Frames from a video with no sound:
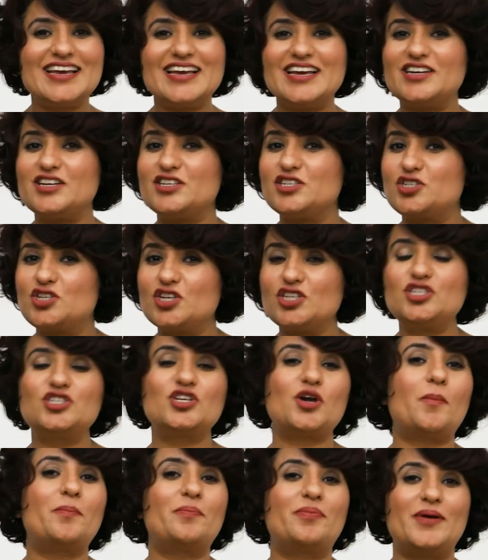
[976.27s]
It is
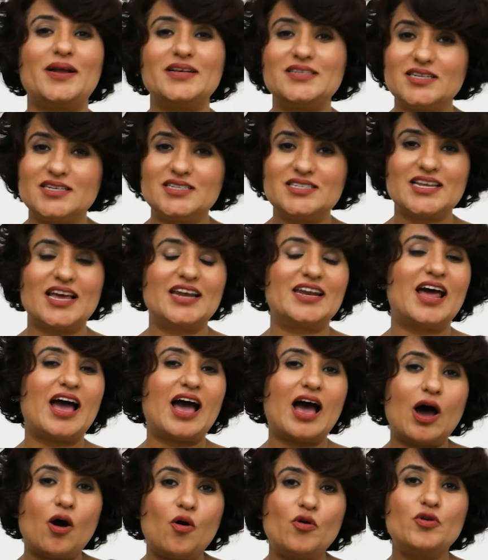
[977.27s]
just your presence and
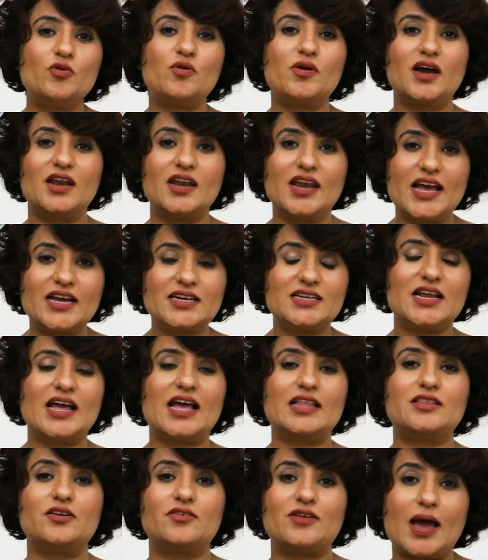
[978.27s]
how you connect
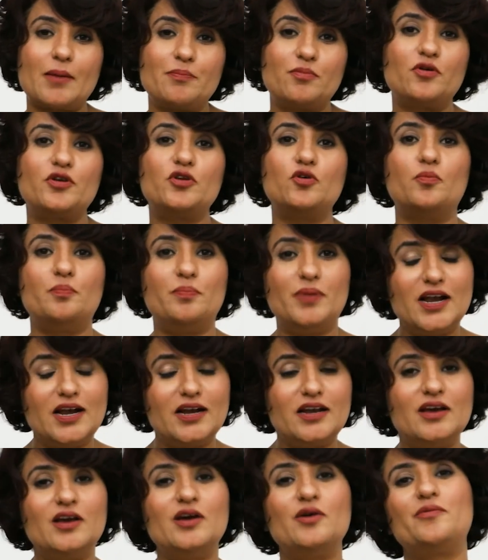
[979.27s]
and the rapport you
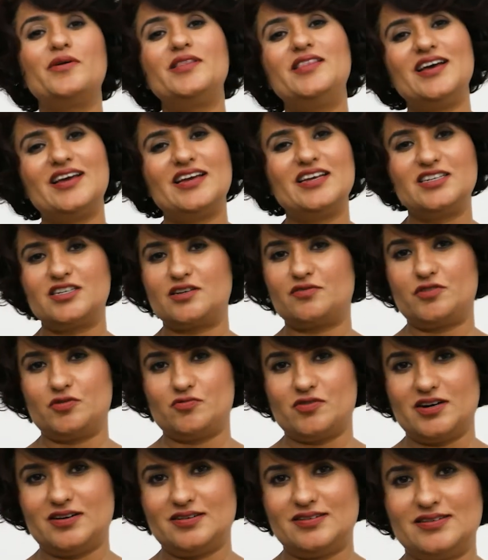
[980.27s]
build with the
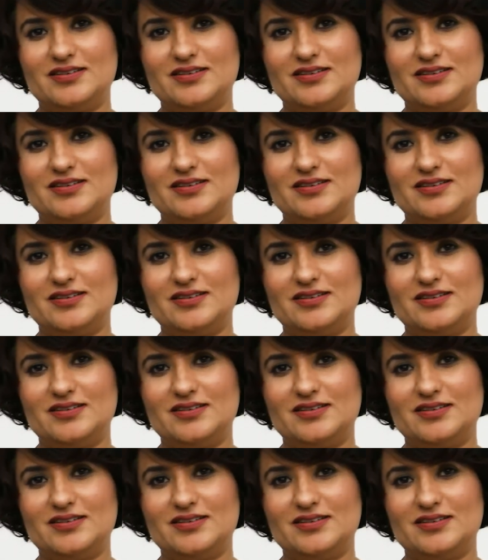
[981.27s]
interviewer.